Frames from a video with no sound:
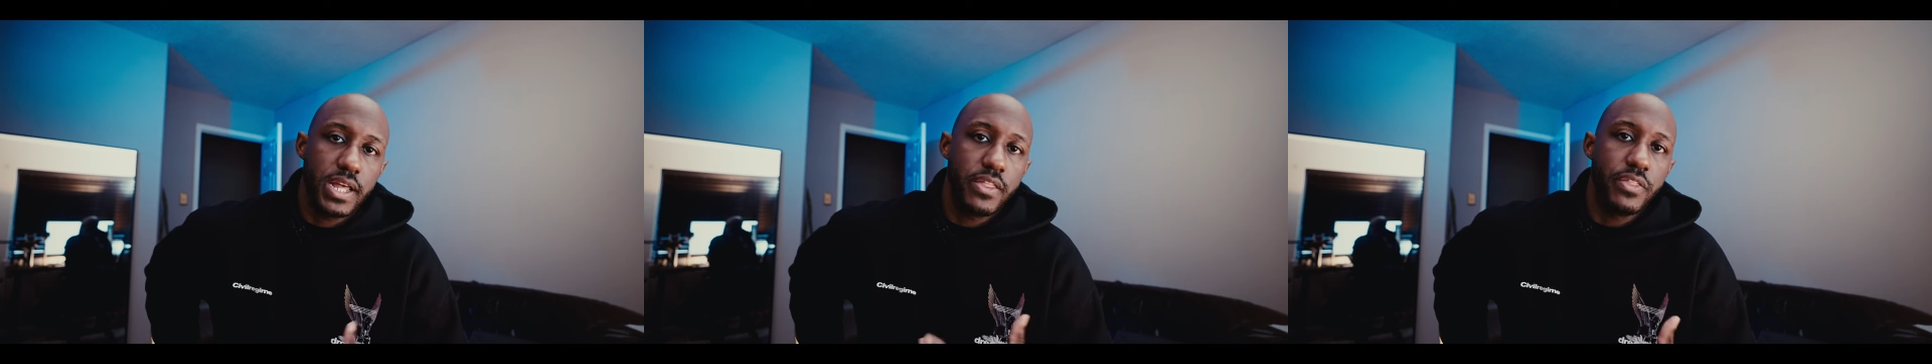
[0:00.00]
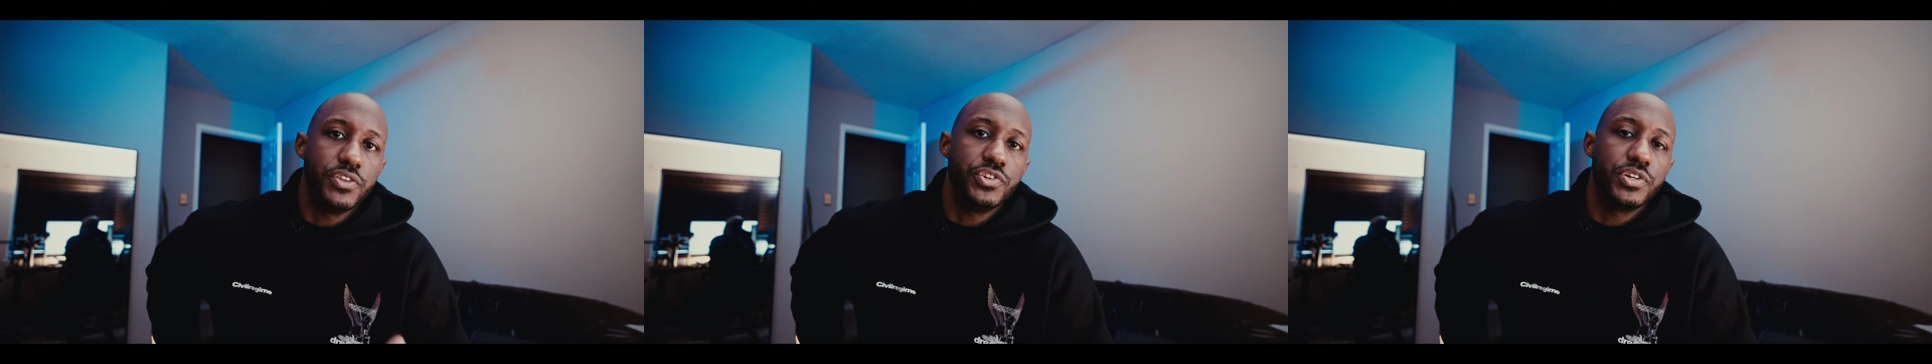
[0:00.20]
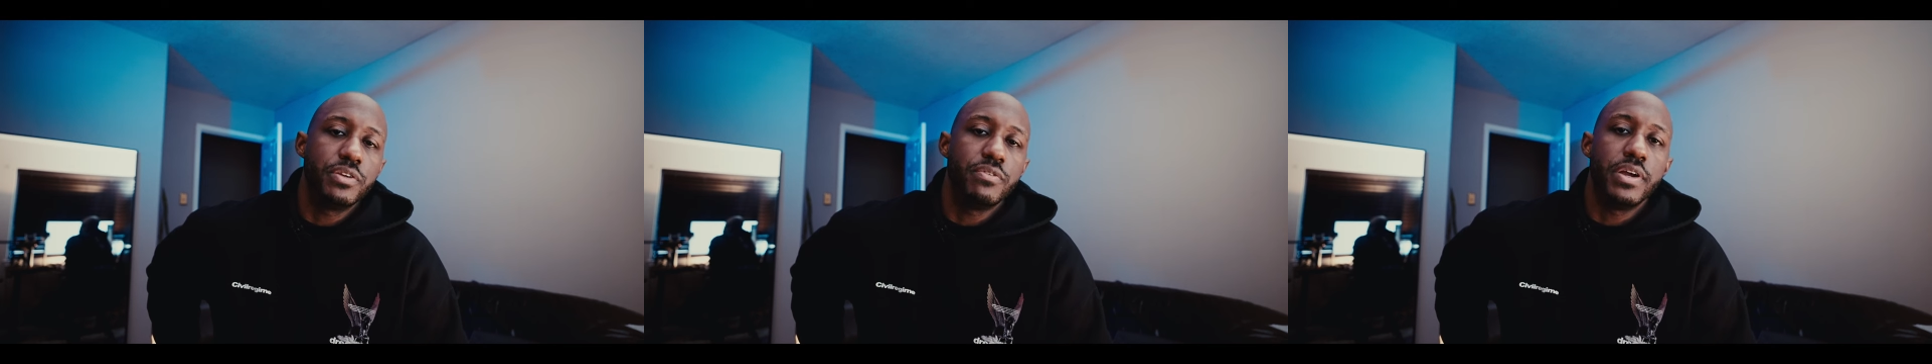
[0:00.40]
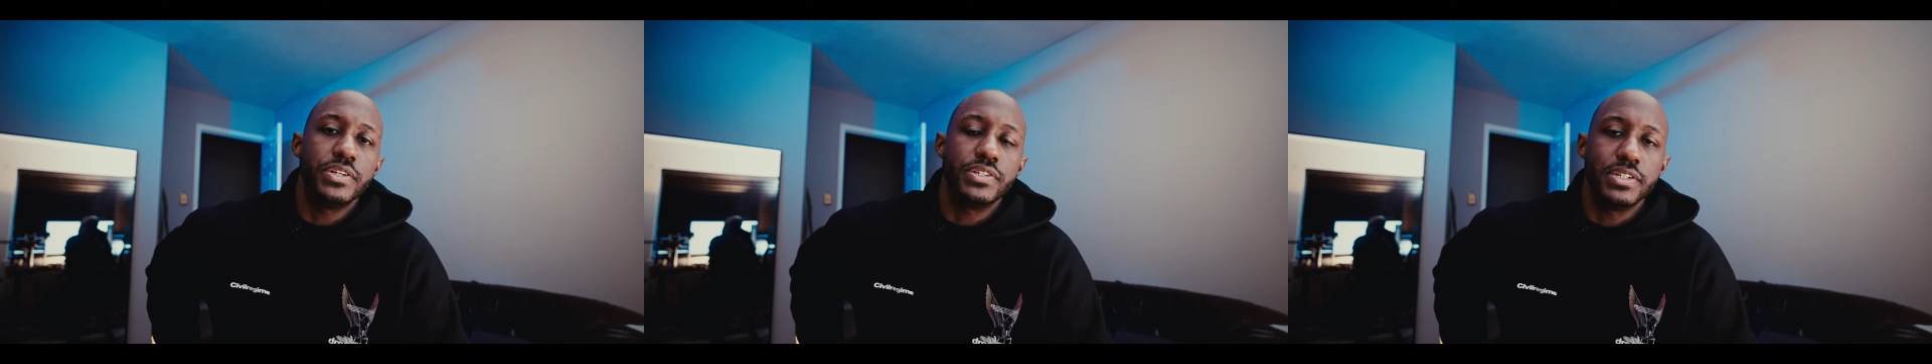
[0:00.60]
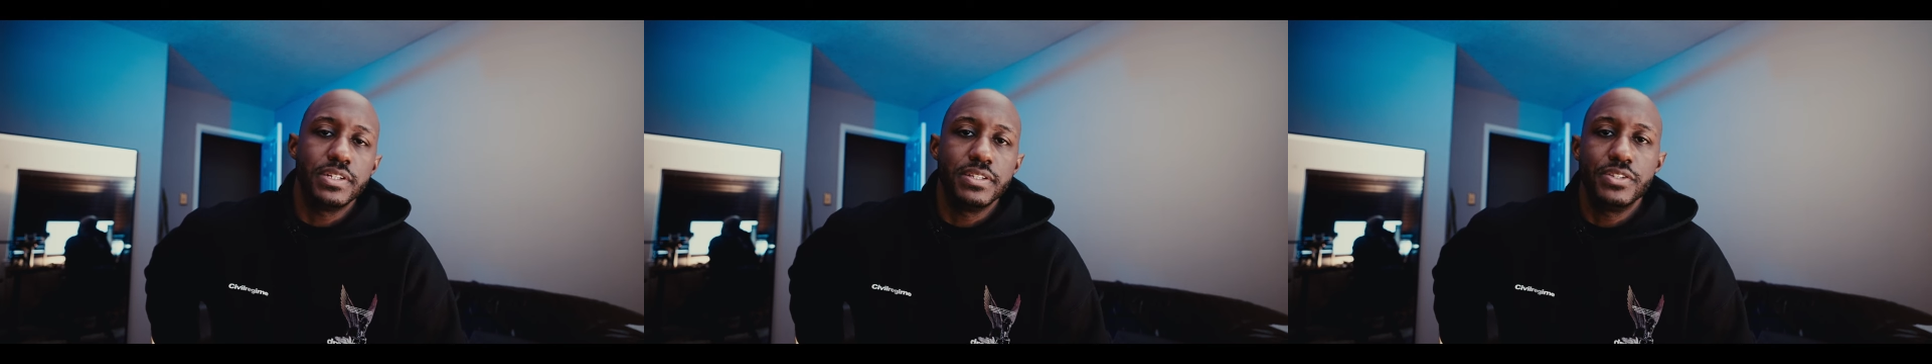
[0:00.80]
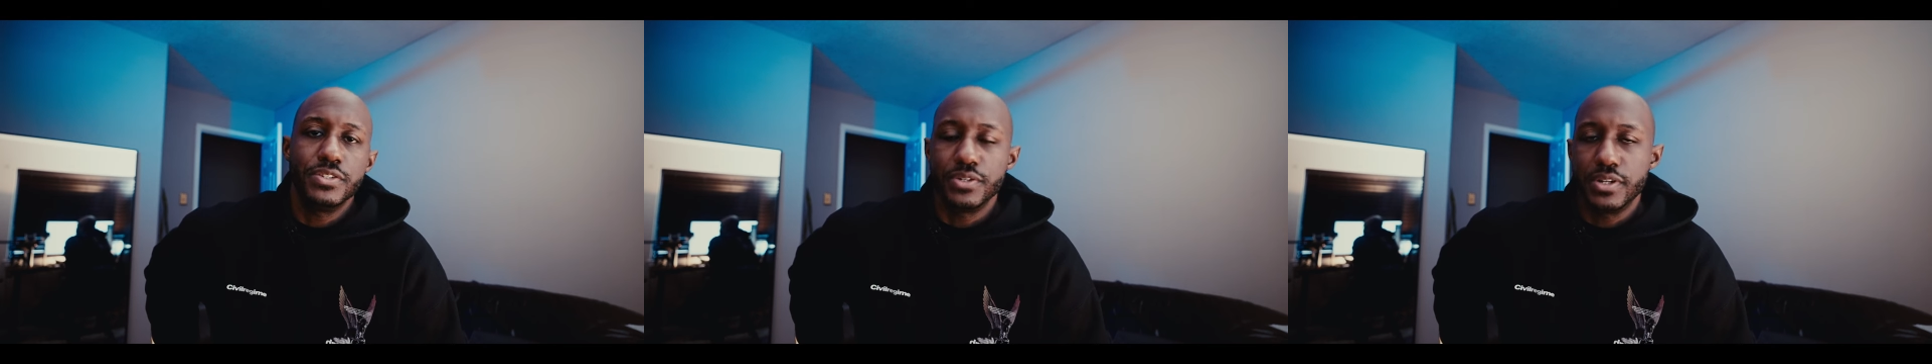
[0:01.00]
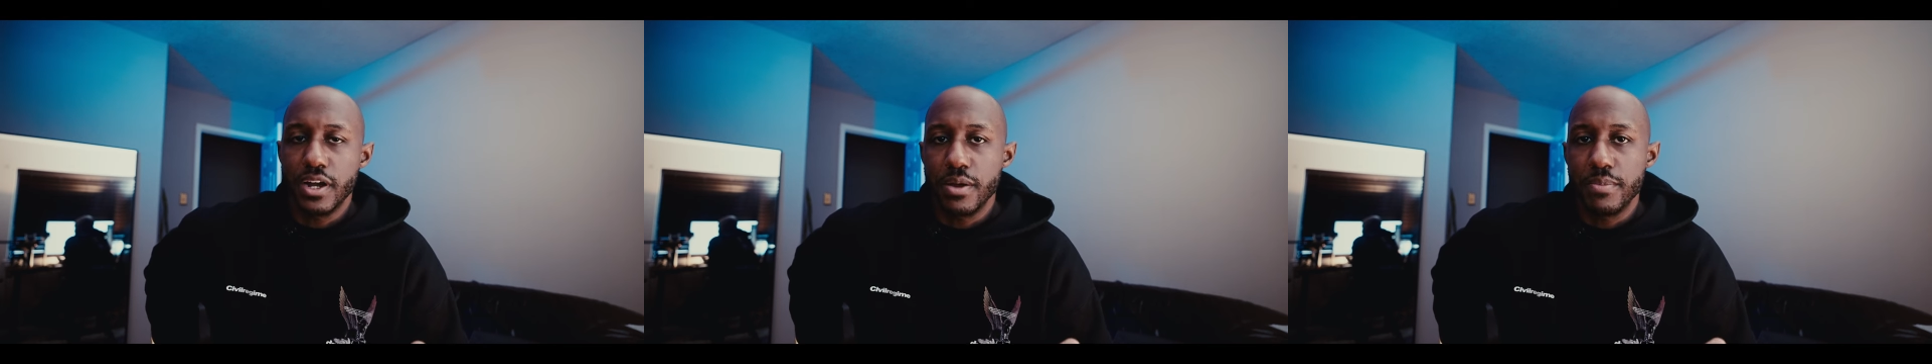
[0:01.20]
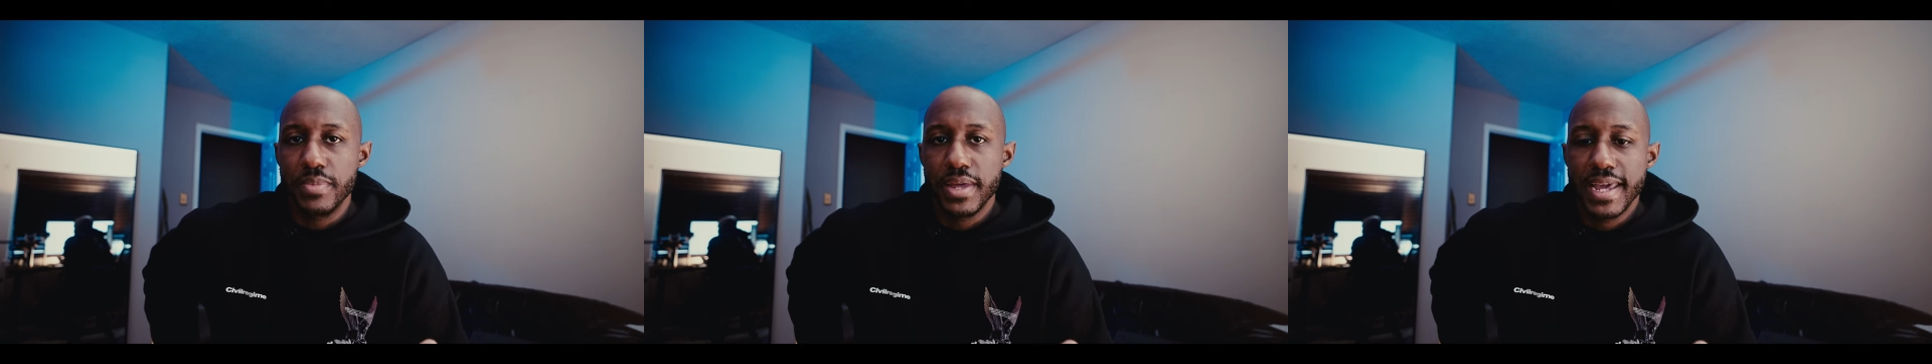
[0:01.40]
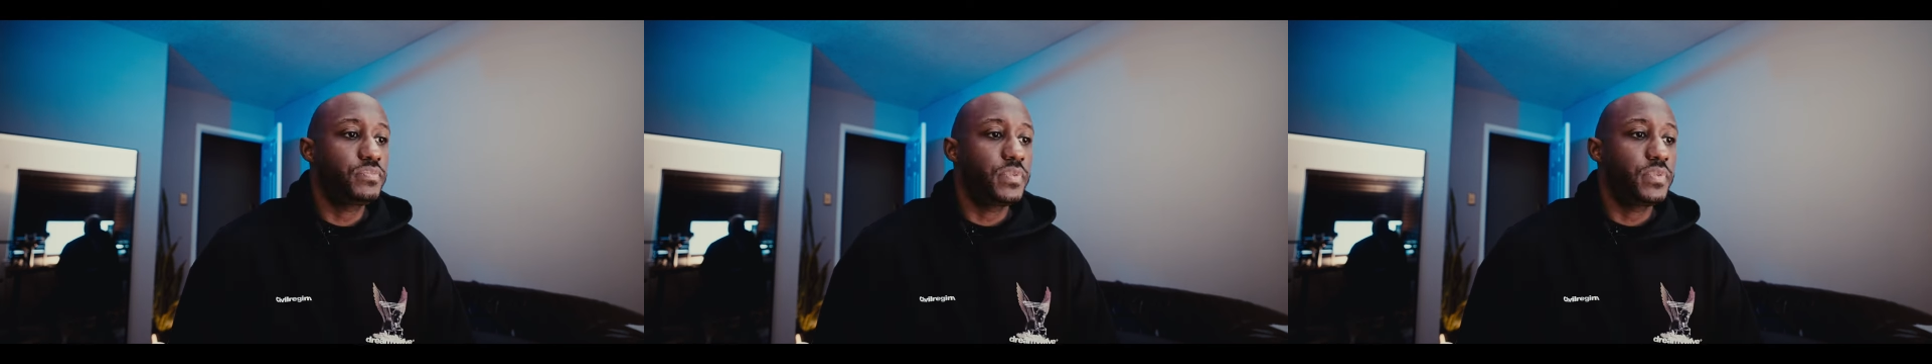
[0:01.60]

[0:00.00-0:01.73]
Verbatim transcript: and the generation to come.